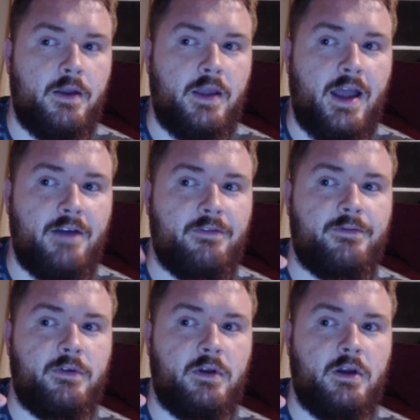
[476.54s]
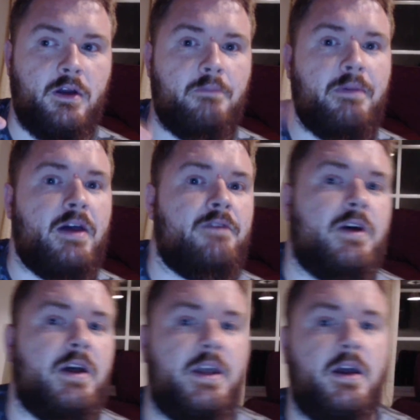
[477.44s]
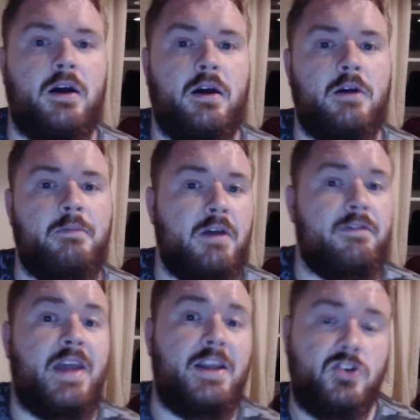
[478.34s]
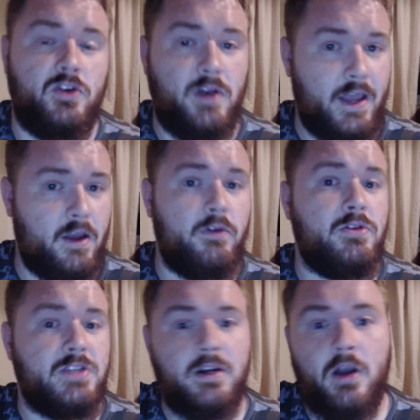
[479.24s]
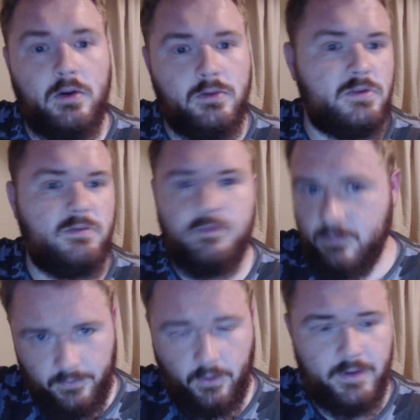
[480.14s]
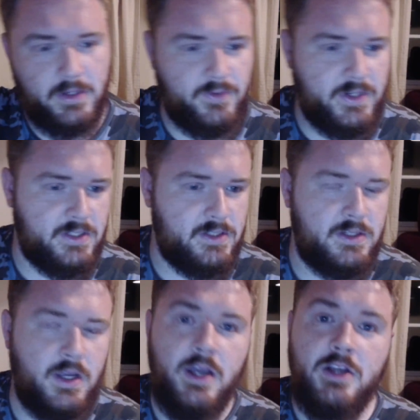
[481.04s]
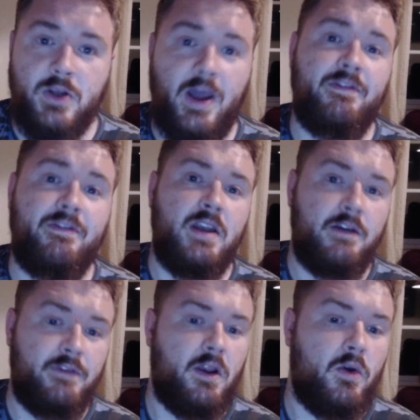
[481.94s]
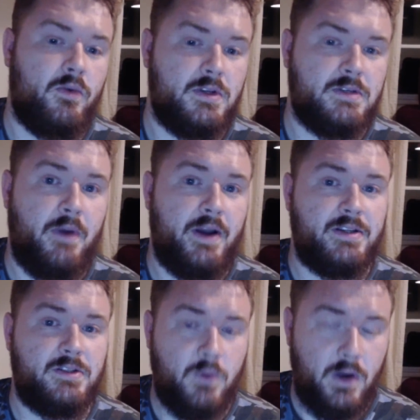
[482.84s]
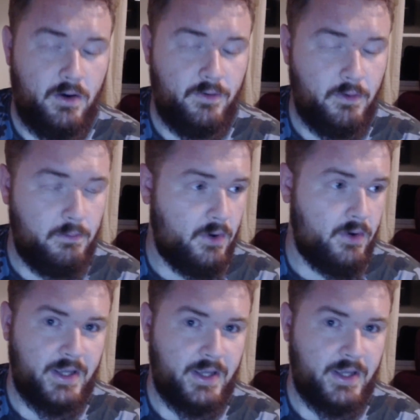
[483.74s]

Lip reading: have a bit of an edge on Leo using lows for obvious reasons. So having another low that's -12 on block is